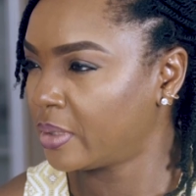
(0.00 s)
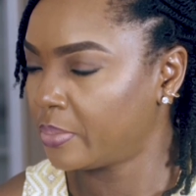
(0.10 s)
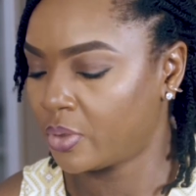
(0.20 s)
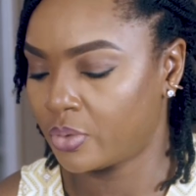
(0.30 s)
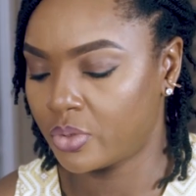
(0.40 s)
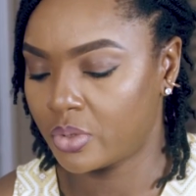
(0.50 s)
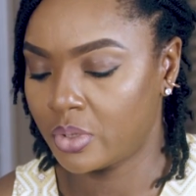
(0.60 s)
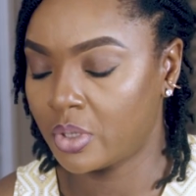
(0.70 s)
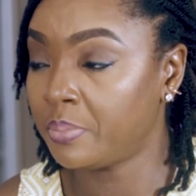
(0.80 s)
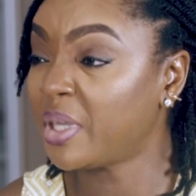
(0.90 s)
because
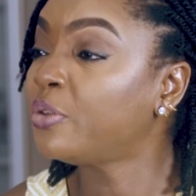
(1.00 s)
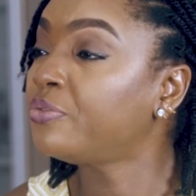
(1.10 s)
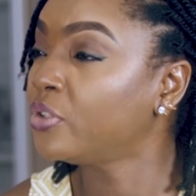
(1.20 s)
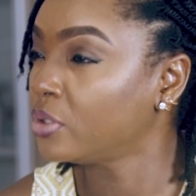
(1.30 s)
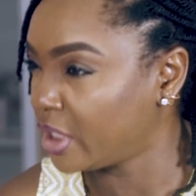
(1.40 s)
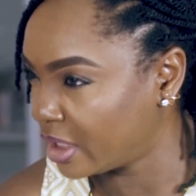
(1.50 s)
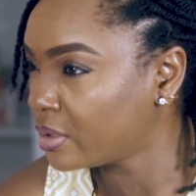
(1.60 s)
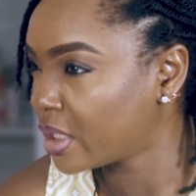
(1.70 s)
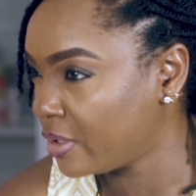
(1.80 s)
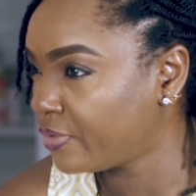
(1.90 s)
they make you feel
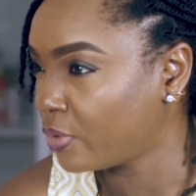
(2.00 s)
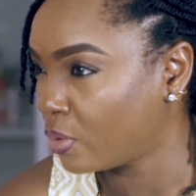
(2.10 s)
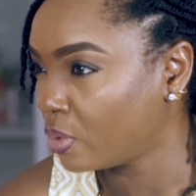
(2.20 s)
guilty for